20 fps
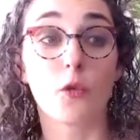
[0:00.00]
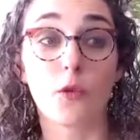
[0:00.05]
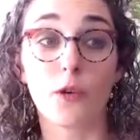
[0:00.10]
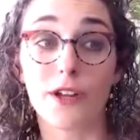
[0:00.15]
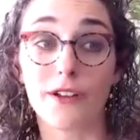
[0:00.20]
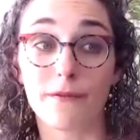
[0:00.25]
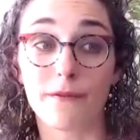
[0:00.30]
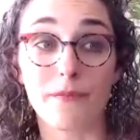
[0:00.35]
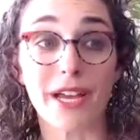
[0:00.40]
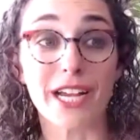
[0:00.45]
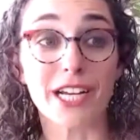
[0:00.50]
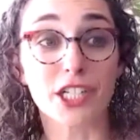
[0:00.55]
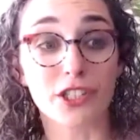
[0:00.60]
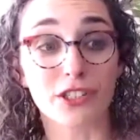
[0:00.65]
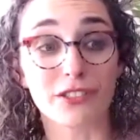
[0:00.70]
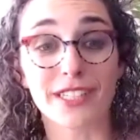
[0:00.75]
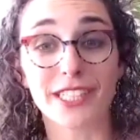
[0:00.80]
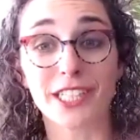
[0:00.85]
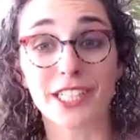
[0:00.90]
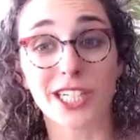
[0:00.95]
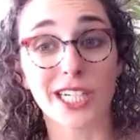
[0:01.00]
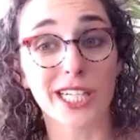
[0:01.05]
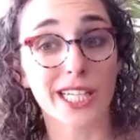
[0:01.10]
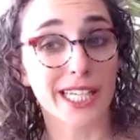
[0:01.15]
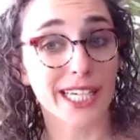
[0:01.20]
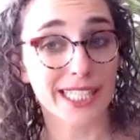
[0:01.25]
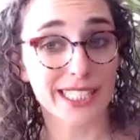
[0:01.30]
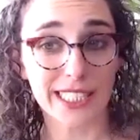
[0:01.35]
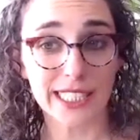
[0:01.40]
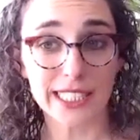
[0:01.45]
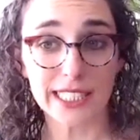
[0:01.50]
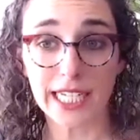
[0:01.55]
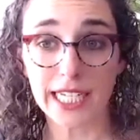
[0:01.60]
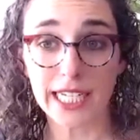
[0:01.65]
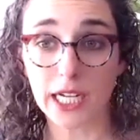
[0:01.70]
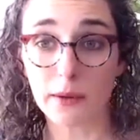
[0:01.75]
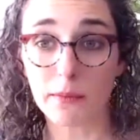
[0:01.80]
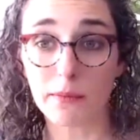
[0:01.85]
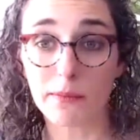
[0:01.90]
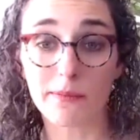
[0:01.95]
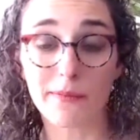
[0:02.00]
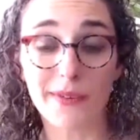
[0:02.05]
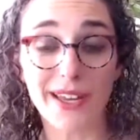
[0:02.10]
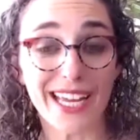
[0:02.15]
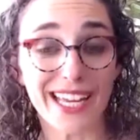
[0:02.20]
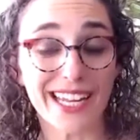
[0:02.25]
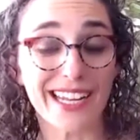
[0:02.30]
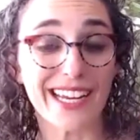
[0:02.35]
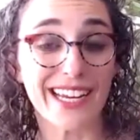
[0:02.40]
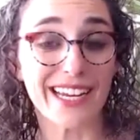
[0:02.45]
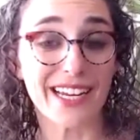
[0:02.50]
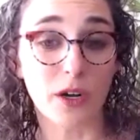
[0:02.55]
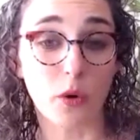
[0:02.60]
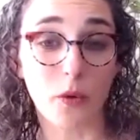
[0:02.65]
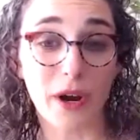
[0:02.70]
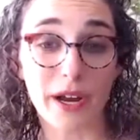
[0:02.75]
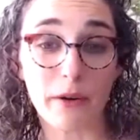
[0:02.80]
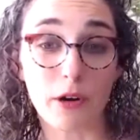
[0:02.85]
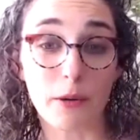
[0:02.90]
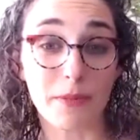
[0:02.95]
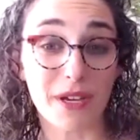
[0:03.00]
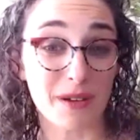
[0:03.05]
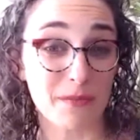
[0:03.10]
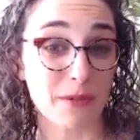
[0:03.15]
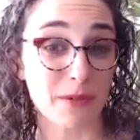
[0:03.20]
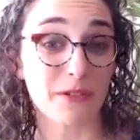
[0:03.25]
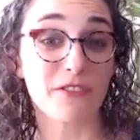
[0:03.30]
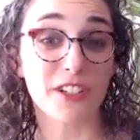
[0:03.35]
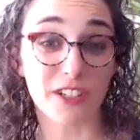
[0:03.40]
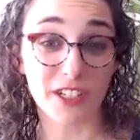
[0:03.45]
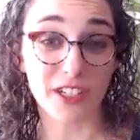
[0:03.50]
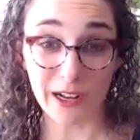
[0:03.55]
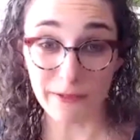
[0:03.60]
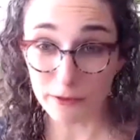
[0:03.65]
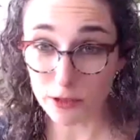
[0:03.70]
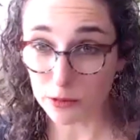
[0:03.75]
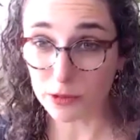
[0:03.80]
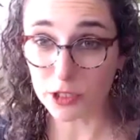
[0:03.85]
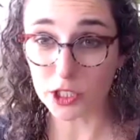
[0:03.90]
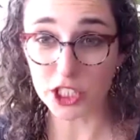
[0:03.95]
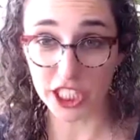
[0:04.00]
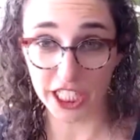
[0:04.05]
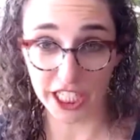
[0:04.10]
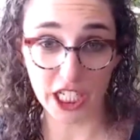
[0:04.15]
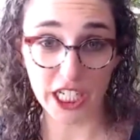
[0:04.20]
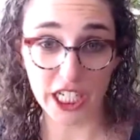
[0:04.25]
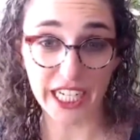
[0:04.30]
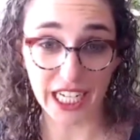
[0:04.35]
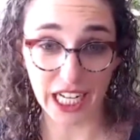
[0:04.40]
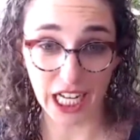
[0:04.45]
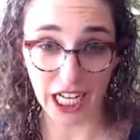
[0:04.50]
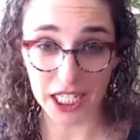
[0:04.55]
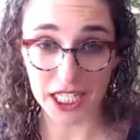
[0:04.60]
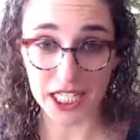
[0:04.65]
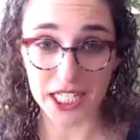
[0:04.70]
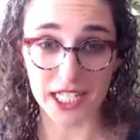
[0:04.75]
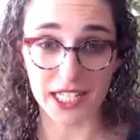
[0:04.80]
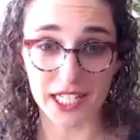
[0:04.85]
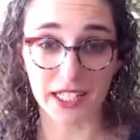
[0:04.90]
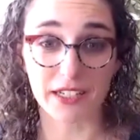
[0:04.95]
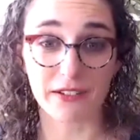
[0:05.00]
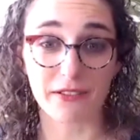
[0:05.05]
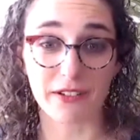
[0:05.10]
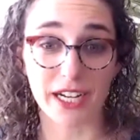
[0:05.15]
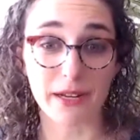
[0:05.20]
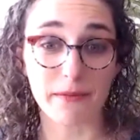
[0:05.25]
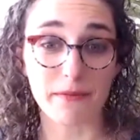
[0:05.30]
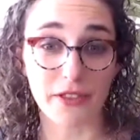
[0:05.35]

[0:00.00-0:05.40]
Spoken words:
Make sure that you're collecting data in a way where people feel comfortable sharing it honestly, right?